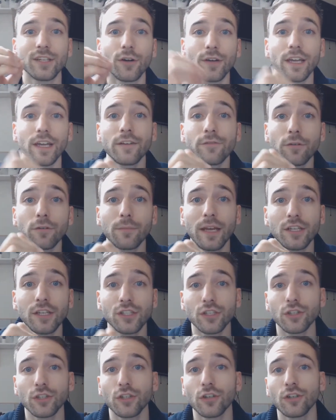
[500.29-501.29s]

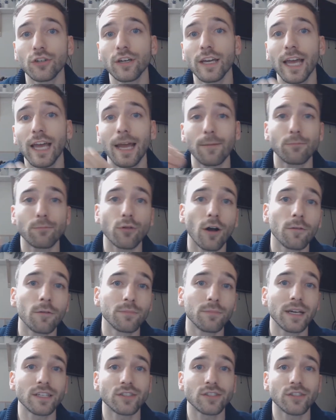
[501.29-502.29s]
informational and
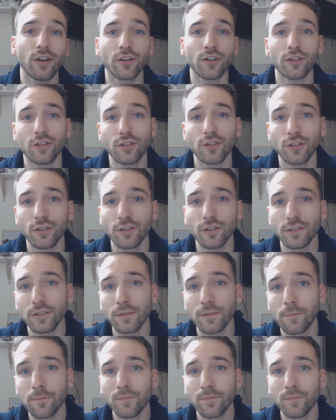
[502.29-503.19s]
problem-based articles,